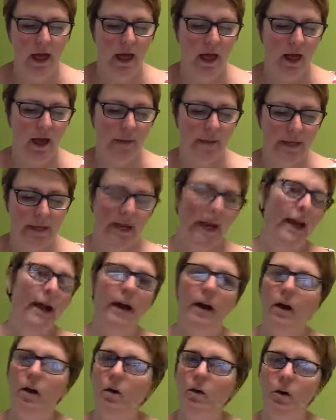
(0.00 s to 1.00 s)
I mean,
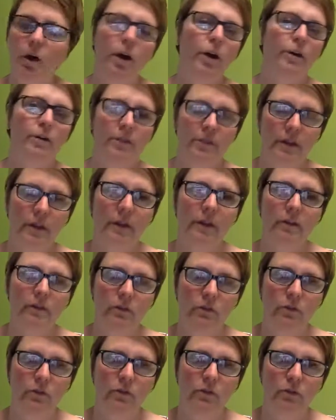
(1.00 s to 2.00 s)
how are
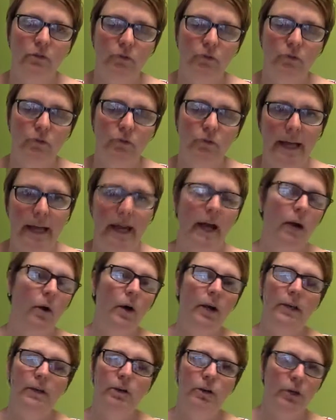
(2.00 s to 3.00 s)
things right now?
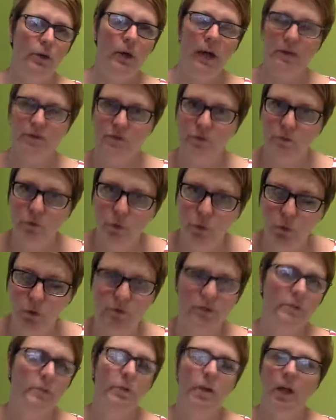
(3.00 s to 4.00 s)
I know you have some
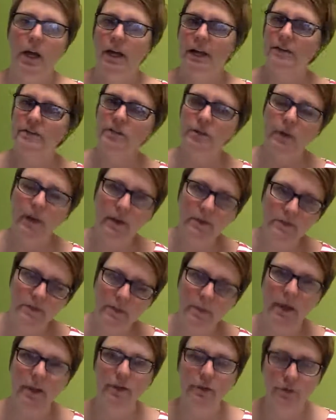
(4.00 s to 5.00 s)
tourism clients, you have
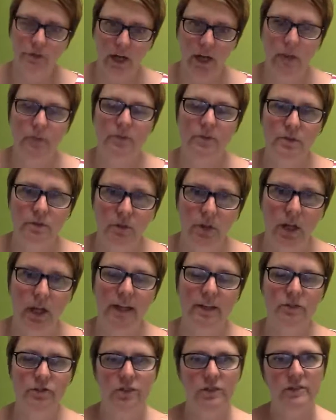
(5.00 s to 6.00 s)
some other types of
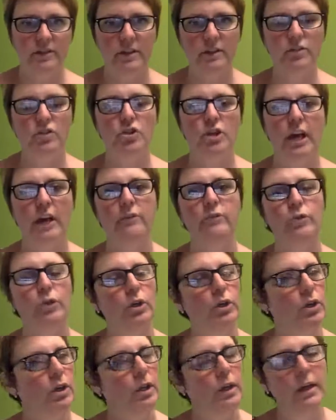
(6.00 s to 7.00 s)
clients. Just in
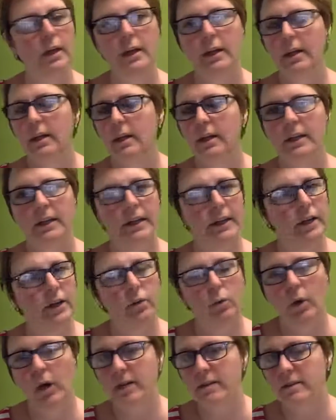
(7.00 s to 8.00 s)
general,
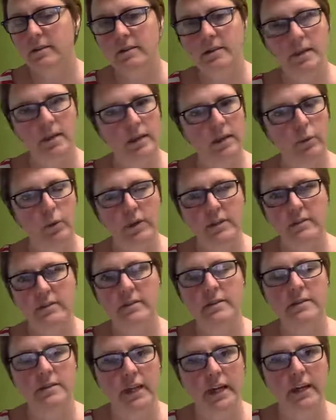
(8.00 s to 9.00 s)
what's
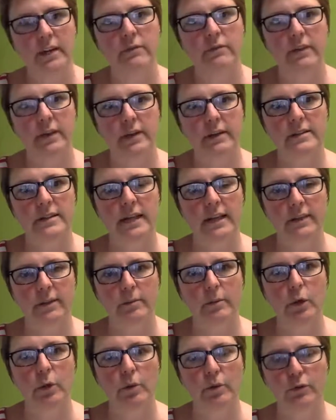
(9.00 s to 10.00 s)
the state of things at the
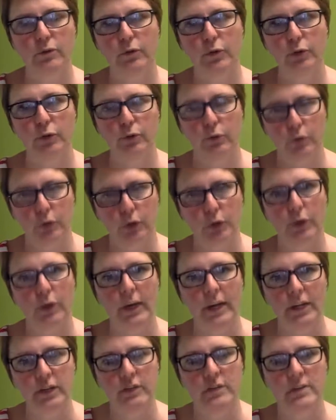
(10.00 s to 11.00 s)
moment for your
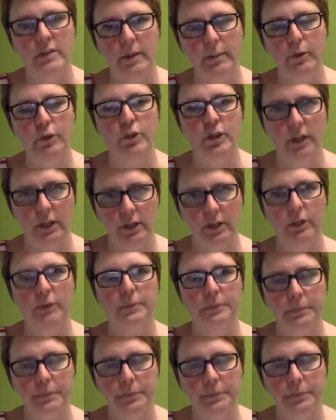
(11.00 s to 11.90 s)
agency in particular?